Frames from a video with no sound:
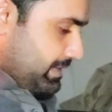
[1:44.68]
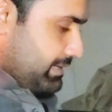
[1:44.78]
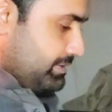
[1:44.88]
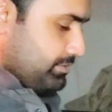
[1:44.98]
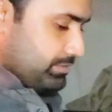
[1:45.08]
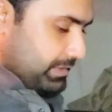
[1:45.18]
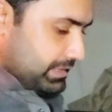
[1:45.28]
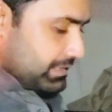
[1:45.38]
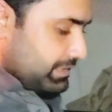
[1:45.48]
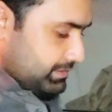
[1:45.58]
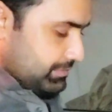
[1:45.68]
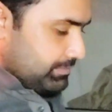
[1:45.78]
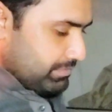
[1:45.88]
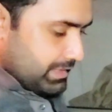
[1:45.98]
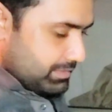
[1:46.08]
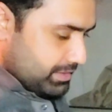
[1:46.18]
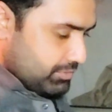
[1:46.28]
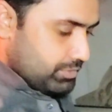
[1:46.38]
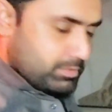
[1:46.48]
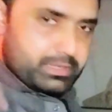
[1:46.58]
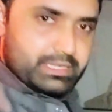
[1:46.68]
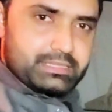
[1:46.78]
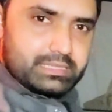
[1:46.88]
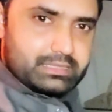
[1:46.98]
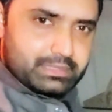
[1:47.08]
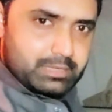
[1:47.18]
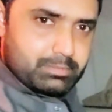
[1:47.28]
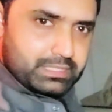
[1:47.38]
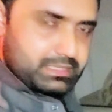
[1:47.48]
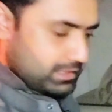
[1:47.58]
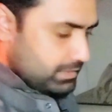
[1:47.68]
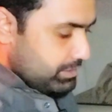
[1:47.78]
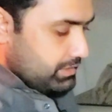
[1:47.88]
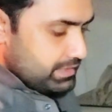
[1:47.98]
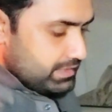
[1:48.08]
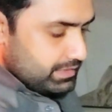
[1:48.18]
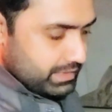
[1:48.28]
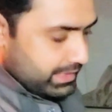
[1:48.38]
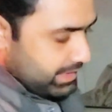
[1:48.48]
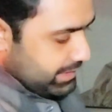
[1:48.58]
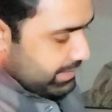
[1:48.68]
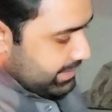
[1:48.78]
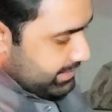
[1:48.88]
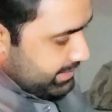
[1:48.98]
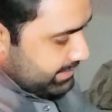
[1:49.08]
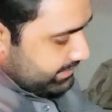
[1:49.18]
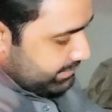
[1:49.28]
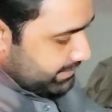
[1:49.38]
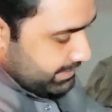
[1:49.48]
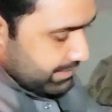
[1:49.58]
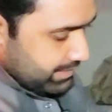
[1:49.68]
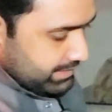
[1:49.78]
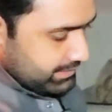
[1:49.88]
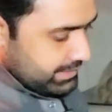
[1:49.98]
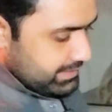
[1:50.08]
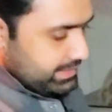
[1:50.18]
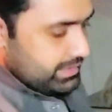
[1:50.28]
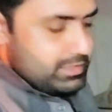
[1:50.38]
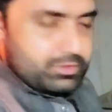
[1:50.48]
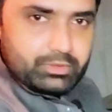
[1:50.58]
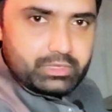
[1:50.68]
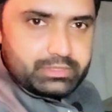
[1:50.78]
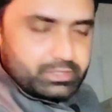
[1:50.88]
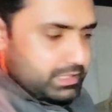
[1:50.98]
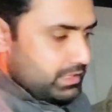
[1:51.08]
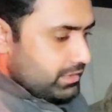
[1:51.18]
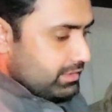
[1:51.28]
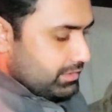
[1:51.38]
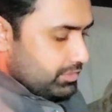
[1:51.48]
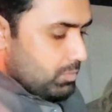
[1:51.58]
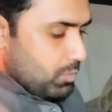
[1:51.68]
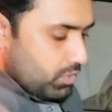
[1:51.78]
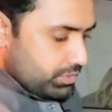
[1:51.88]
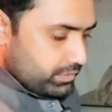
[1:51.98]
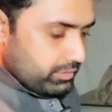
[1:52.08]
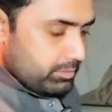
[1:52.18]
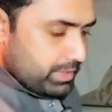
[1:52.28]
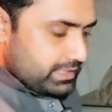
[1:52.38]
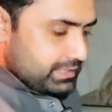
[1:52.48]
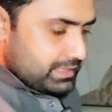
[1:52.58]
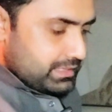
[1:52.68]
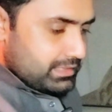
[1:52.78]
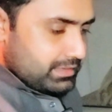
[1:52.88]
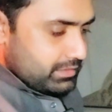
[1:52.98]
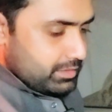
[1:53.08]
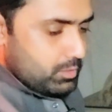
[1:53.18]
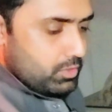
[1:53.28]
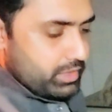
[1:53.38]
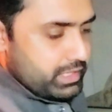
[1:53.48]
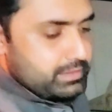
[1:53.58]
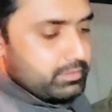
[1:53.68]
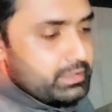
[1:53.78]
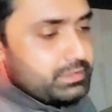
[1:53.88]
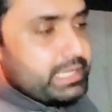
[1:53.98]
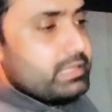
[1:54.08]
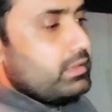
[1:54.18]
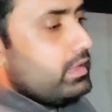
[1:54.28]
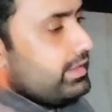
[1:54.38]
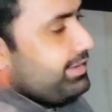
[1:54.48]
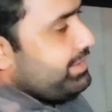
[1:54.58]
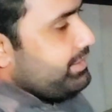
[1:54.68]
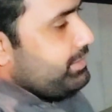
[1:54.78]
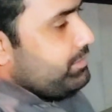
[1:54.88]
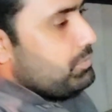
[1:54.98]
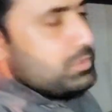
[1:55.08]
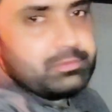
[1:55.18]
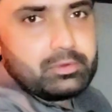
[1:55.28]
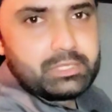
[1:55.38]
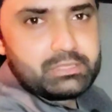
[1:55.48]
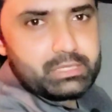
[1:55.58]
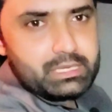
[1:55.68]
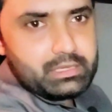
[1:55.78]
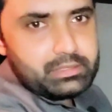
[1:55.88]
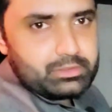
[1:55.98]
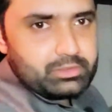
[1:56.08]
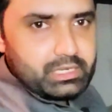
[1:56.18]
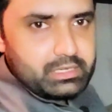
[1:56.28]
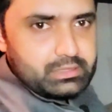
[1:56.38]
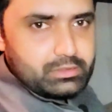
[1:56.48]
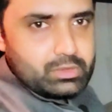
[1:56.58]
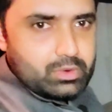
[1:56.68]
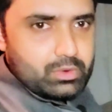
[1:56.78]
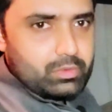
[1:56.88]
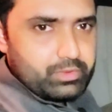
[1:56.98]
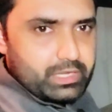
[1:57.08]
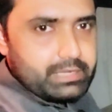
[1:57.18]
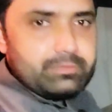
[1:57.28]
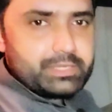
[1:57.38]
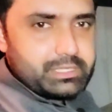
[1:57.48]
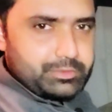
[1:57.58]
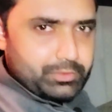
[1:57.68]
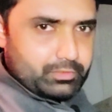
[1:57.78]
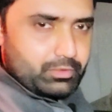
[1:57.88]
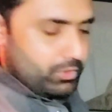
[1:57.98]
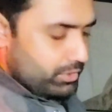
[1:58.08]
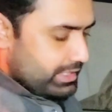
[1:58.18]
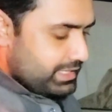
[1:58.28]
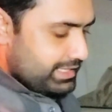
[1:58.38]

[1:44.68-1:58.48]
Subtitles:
and do it like this. Now you can press it, keep pressing it because it's has clicked into the steering. The more you will press it, the more it will take the force from the steering, so there is no way for it to fall.